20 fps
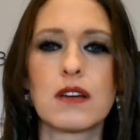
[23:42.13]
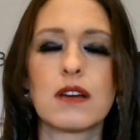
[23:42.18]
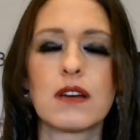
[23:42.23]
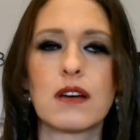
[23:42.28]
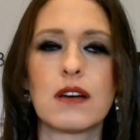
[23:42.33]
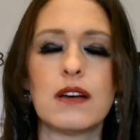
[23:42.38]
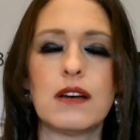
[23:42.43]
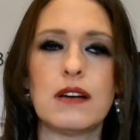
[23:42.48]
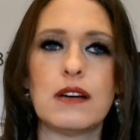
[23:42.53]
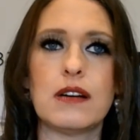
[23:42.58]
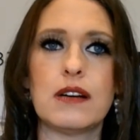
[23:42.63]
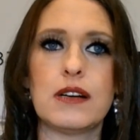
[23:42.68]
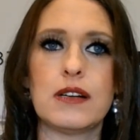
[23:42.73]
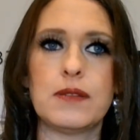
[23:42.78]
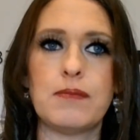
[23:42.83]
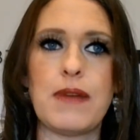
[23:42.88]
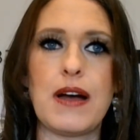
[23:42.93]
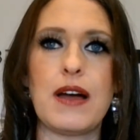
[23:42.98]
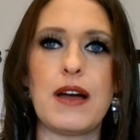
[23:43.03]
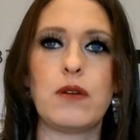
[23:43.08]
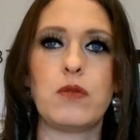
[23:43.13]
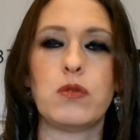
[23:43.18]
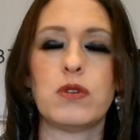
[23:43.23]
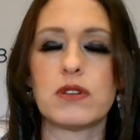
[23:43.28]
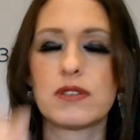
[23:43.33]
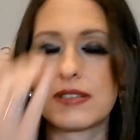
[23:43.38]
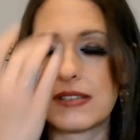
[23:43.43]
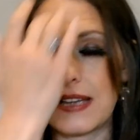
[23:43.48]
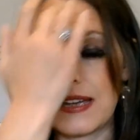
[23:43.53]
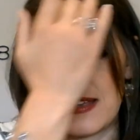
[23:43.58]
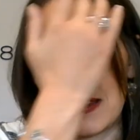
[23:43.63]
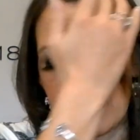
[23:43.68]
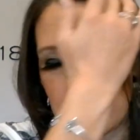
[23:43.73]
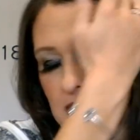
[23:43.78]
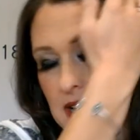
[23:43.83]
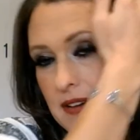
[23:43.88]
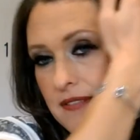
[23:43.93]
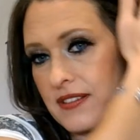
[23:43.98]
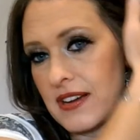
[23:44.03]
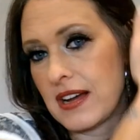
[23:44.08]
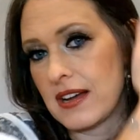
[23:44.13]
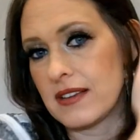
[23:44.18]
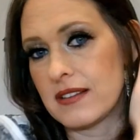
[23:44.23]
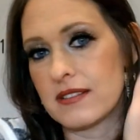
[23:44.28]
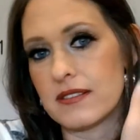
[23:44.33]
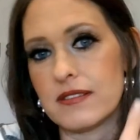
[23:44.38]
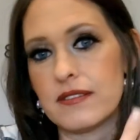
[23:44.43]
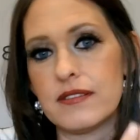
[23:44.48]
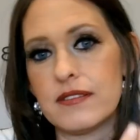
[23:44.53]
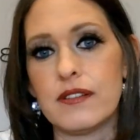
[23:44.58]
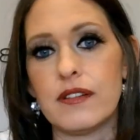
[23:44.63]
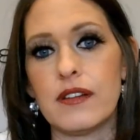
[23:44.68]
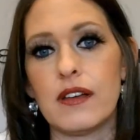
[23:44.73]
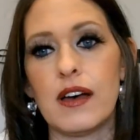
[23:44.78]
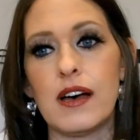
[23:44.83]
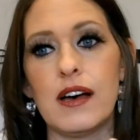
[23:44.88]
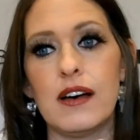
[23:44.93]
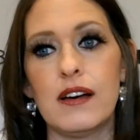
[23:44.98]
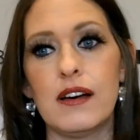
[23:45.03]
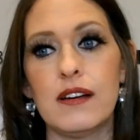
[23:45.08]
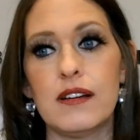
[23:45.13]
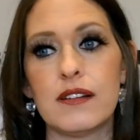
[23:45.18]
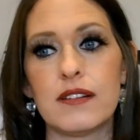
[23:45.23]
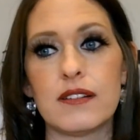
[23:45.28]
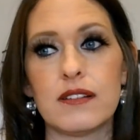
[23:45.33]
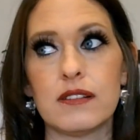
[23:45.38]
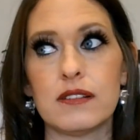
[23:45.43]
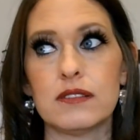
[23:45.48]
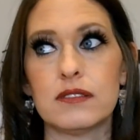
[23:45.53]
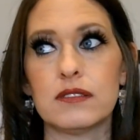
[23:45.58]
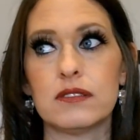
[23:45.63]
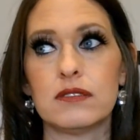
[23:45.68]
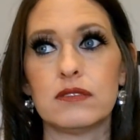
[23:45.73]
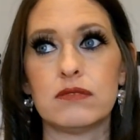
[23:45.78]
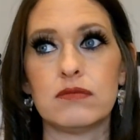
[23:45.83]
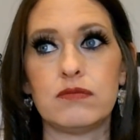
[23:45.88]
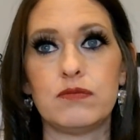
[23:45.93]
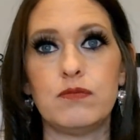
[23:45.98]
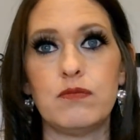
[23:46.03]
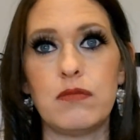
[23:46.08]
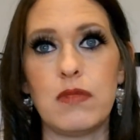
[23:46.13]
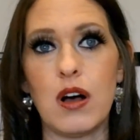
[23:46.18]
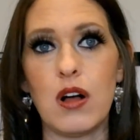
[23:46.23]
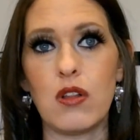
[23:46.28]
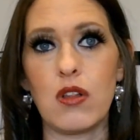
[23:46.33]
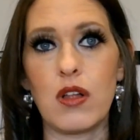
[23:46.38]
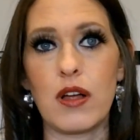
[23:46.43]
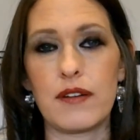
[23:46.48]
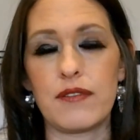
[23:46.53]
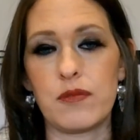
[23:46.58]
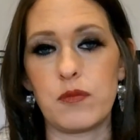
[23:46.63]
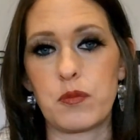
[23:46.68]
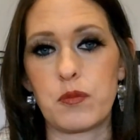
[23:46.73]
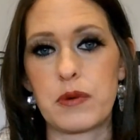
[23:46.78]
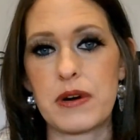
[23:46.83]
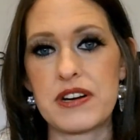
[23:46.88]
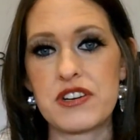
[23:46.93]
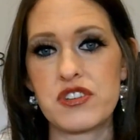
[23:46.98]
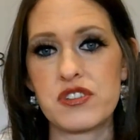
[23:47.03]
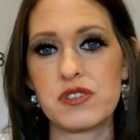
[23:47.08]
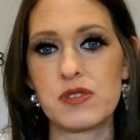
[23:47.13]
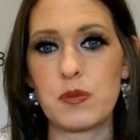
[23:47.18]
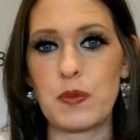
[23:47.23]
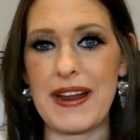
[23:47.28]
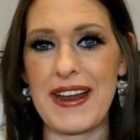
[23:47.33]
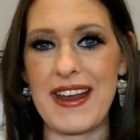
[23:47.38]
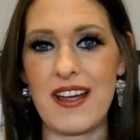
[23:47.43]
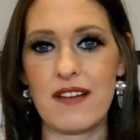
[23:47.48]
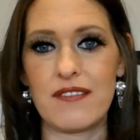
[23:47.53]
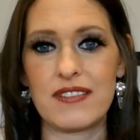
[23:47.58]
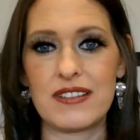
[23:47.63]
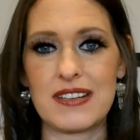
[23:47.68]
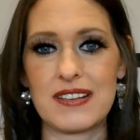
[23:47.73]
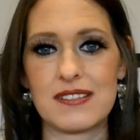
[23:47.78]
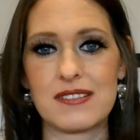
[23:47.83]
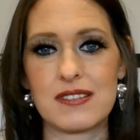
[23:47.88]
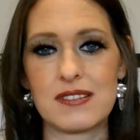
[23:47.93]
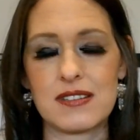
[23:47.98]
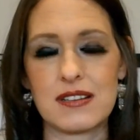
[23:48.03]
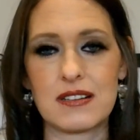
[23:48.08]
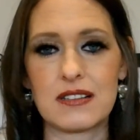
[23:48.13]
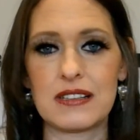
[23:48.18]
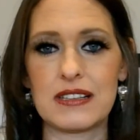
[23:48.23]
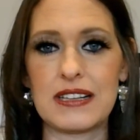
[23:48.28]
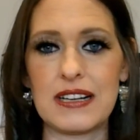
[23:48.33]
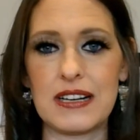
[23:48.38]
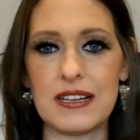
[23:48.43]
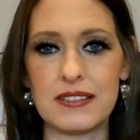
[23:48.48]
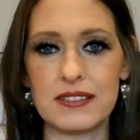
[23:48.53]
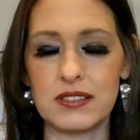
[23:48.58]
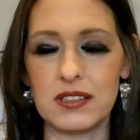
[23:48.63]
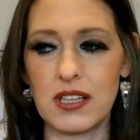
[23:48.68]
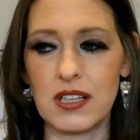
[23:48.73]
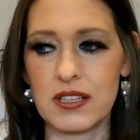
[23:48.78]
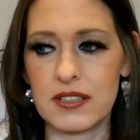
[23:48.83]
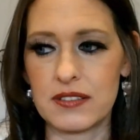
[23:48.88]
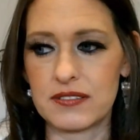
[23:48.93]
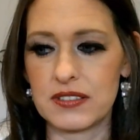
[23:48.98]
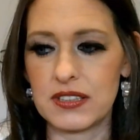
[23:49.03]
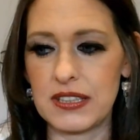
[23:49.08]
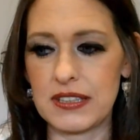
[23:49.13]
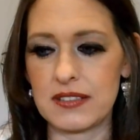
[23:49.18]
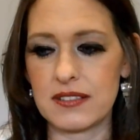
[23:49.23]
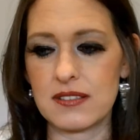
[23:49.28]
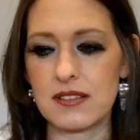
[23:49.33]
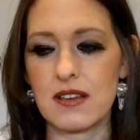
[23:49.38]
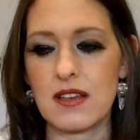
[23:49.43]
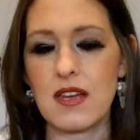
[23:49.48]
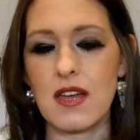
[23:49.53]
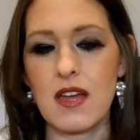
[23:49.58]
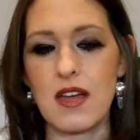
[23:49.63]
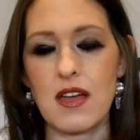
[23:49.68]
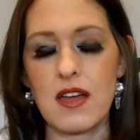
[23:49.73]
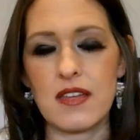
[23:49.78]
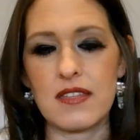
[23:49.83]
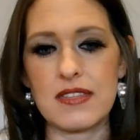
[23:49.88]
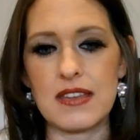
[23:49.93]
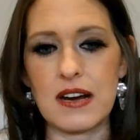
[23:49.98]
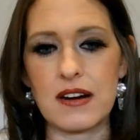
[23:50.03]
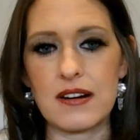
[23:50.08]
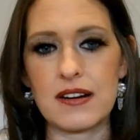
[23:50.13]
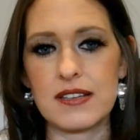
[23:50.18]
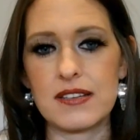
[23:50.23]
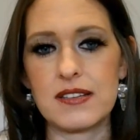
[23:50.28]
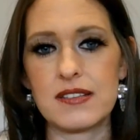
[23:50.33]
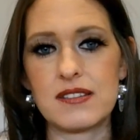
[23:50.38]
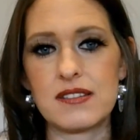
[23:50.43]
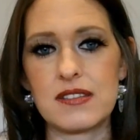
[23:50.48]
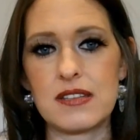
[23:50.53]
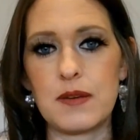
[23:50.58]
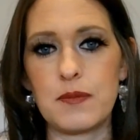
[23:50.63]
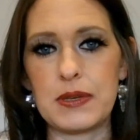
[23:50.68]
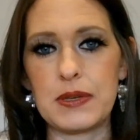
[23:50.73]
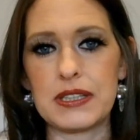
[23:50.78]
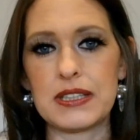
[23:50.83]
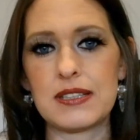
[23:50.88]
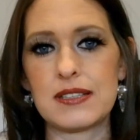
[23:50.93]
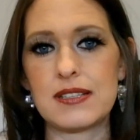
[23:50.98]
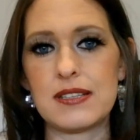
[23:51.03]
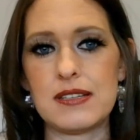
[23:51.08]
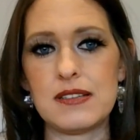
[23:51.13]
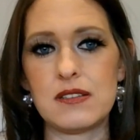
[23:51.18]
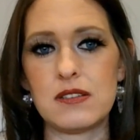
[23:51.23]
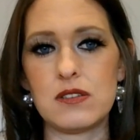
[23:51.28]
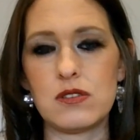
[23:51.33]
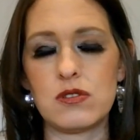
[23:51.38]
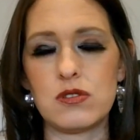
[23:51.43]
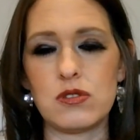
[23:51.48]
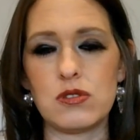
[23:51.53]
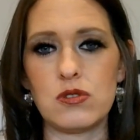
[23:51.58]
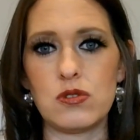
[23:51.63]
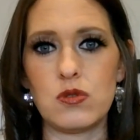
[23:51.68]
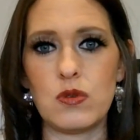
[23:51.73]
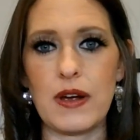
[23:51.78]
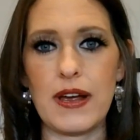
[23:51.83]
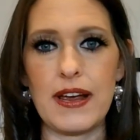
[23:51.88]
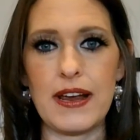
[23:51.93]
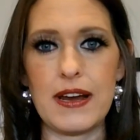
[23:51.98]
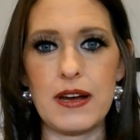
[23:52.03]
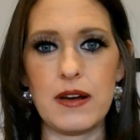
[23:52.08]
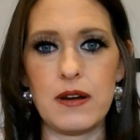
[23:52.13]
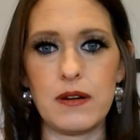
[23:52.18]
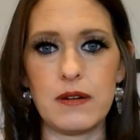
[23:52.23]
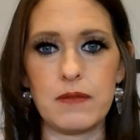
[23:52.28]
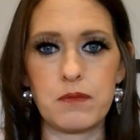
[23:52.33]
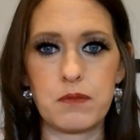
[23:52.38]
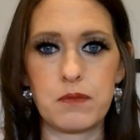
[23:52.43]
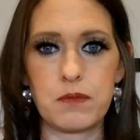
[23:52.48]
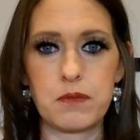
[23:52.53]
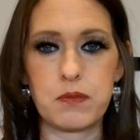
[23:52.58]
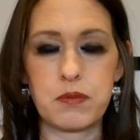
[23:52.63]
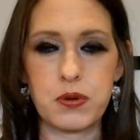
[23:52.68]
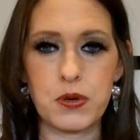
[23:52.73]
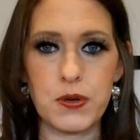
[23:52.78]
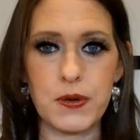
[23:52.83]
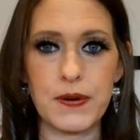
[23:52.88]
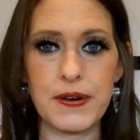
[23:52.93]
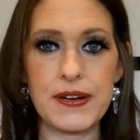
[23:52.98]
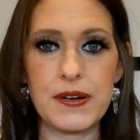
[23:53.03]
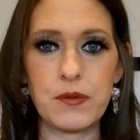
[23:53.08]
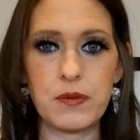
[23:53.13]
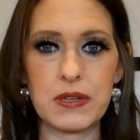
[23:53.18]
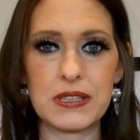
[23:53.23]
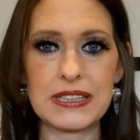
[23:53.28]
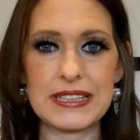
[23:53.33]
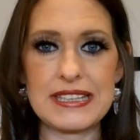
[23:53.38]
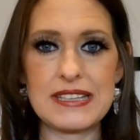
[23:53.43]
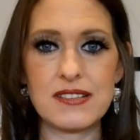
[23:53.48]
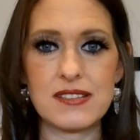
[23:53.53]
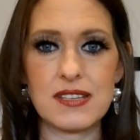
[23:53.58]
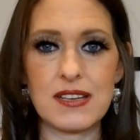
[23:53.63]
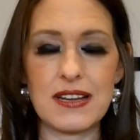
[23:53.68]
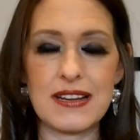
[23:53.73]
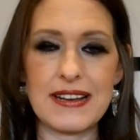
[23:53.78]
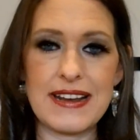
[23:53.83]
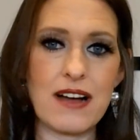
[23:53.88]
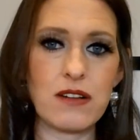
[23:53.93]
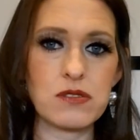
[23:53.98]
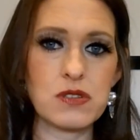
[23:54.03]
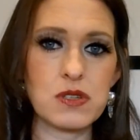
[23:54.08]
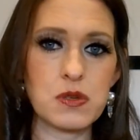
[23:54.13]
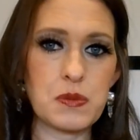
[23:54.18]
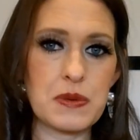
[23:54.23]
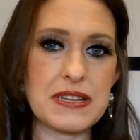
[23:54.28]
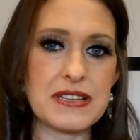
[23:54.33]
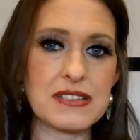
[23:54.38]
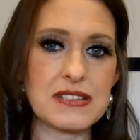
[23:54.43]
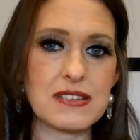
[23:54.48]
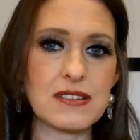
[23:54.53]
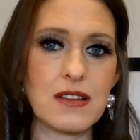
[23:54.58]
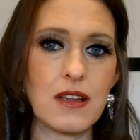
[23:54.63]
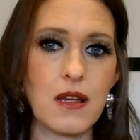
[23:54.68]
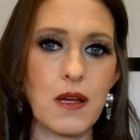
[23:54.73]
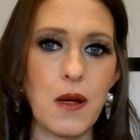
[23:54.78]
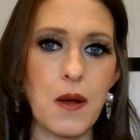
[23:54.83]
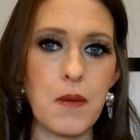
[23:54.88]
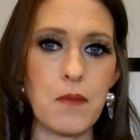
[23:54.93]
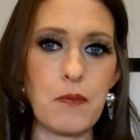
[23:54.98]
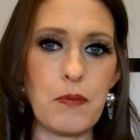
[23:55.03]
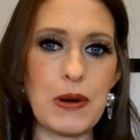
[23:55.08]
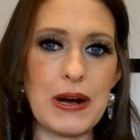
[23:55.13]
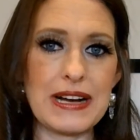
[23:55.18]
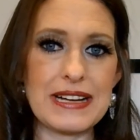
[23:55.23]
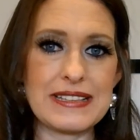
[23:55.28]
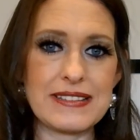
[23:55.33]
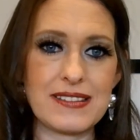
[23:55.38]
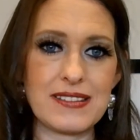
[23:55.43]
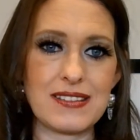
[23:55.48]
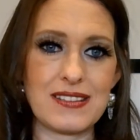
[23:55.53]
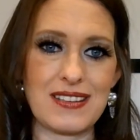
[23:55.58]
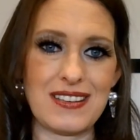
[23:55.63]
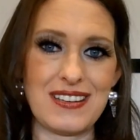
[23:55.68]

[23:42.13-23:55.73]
I will say that I've gotten a lot of impressions, but I haven't necessarily gotten a lot of clicks. There is the ability to do a pre-release announcement, but